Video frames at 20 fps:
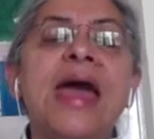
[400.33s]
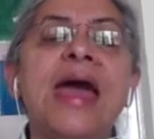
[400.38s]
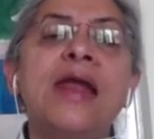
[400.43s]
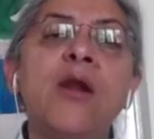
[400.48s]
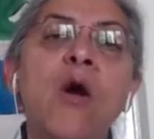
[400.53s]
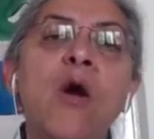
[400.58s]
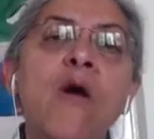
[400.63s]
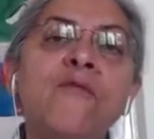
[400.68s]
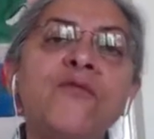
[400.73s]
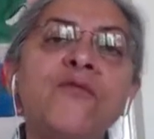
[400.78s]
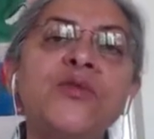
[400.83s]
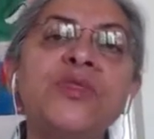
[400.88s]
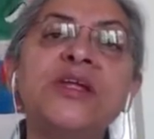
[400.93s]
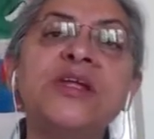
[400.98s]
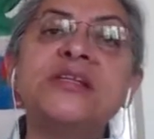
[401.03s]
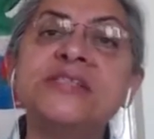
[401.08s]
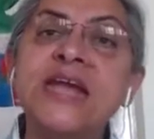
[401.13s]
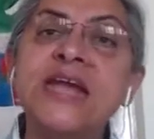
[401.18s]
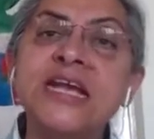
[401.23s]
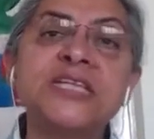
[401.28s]
and often
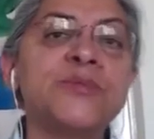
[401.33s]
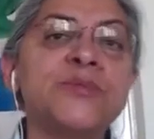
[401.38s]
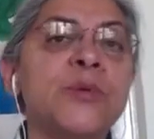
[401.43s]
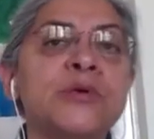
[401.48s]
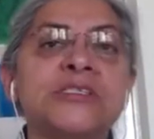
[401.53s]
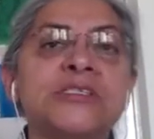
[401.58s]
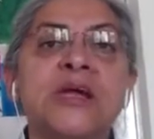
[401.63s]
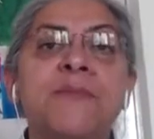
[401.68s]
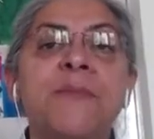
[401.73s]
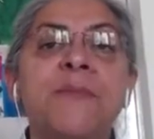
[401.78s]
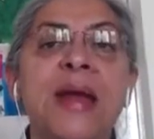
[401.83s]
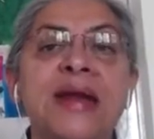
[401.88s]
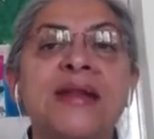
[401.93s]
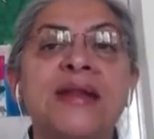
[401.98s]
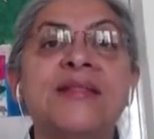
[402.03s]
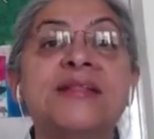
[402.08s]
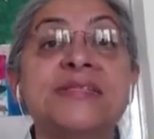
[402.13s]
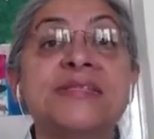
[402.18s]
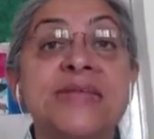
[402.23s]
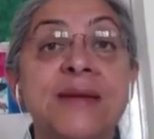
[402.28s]
the textbooks are
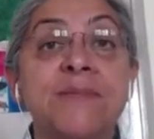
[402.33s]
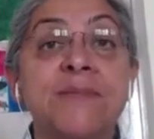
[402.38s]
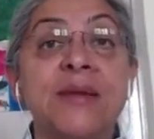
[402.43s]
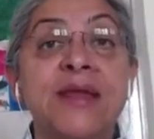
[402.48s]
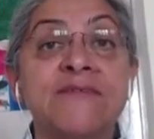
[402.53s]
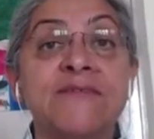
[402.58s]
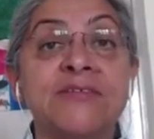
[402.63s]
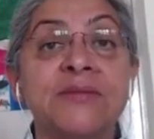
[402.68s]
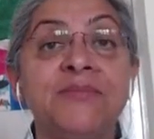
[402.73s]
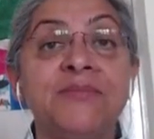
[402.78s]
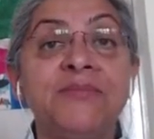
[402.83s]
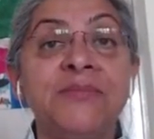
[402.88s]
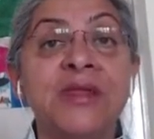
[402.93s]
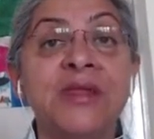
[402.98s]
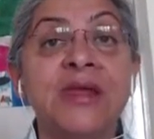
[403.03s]
packed to the same level.